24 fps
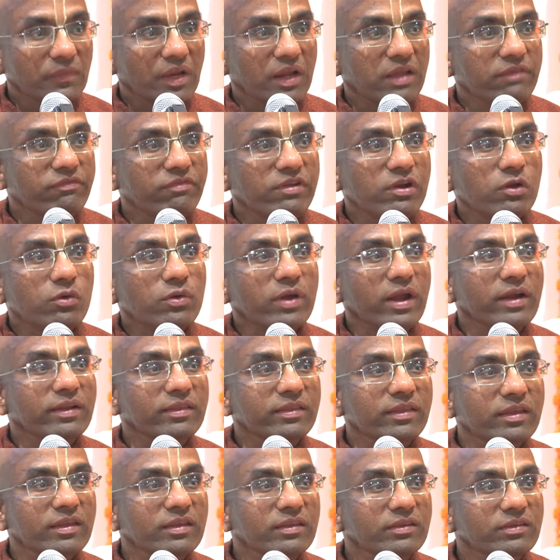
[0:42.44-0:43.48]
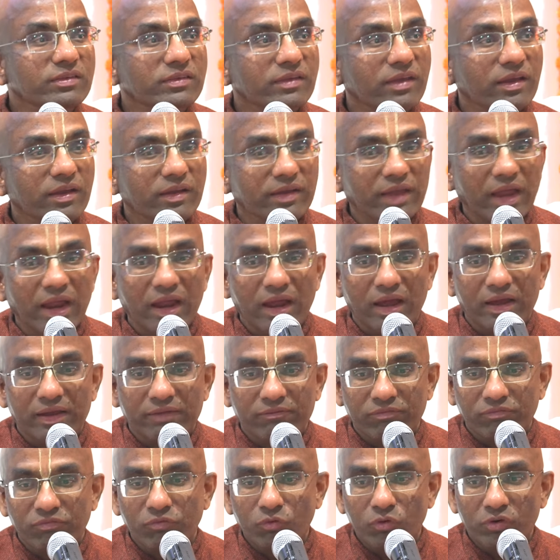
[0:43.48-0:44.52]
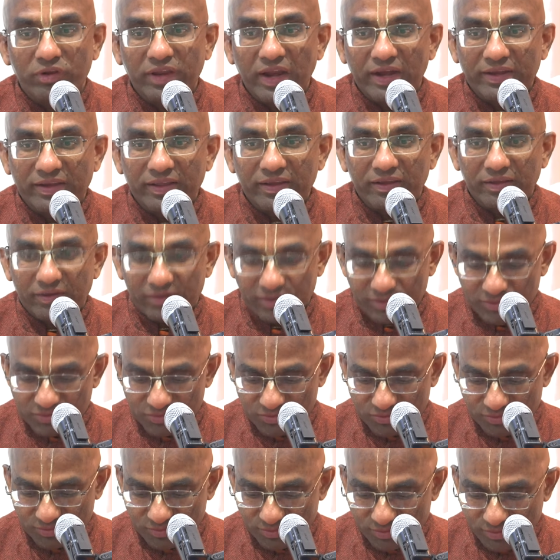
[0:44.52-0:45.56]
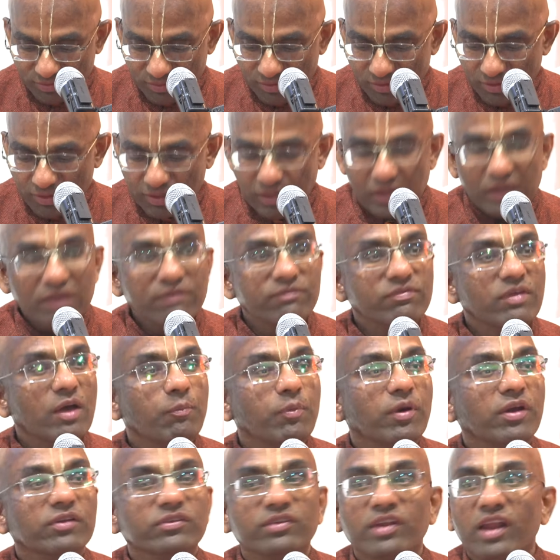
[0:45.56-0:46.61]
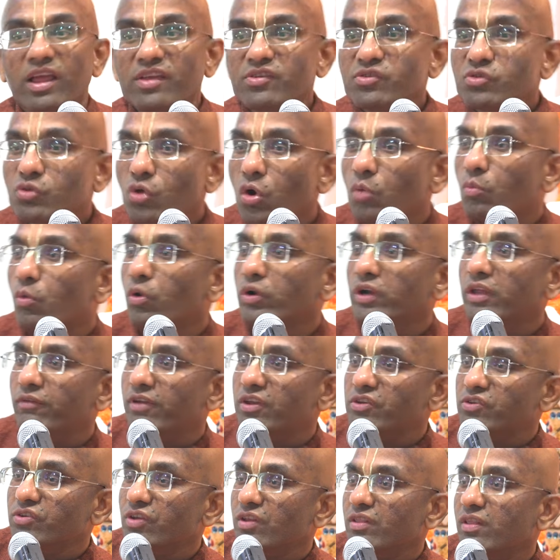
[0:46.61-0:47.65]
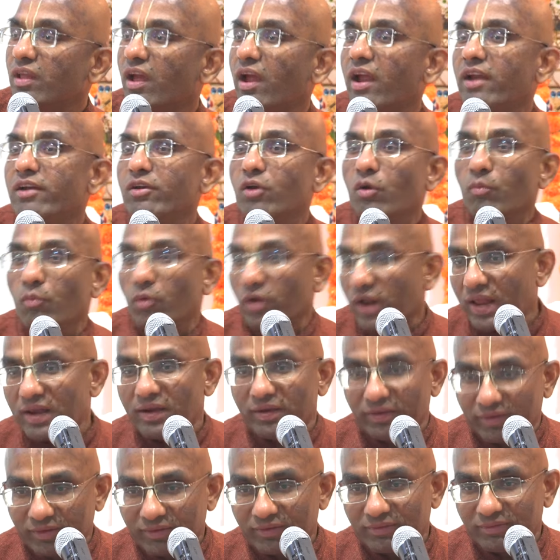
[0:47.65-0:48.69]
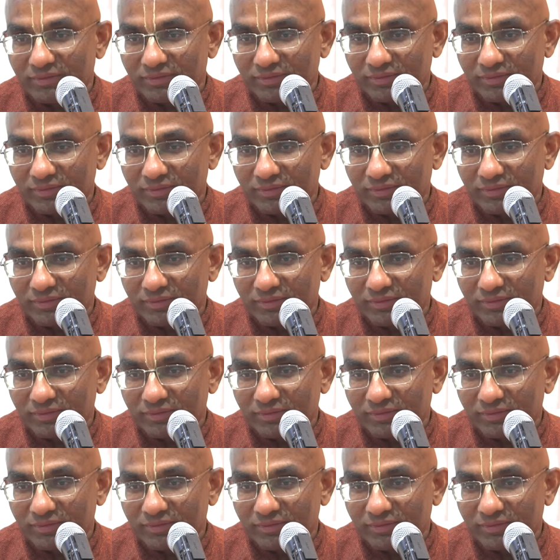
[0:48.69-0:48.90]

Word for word: if we look at these four categories, if a person has no motivation and no morality,